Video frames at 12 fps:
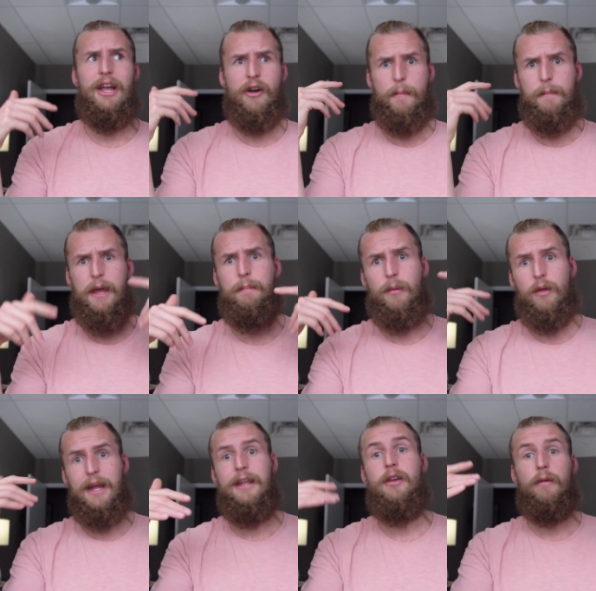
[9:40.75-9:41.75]
there are
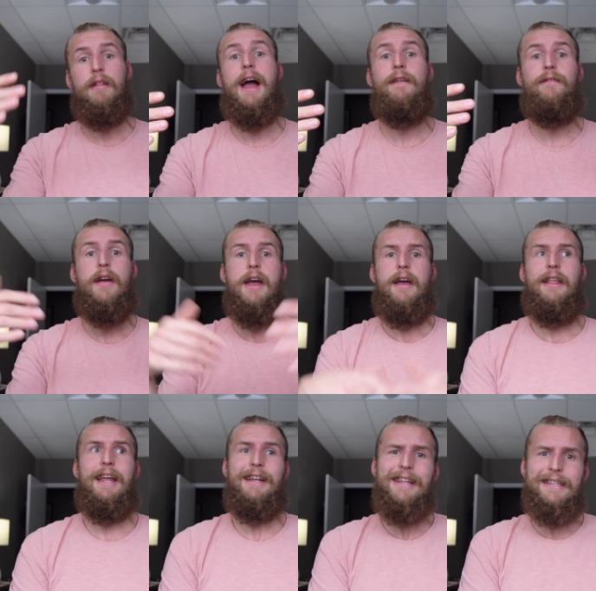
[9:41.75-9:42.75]
people in your life
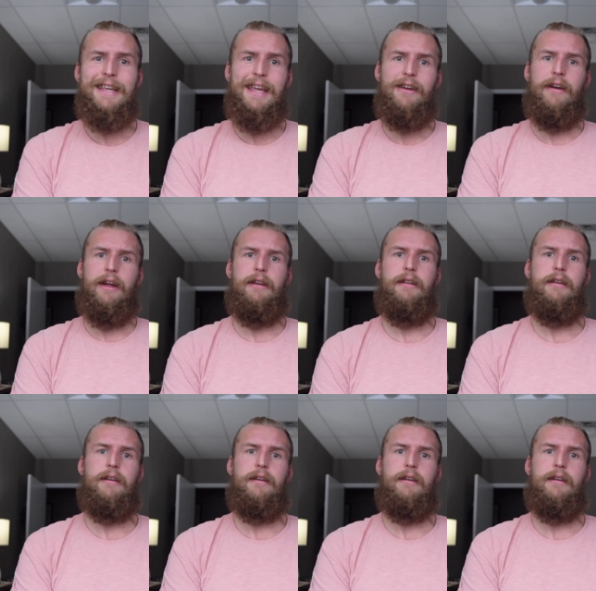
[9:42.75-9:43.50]
that need to hear it.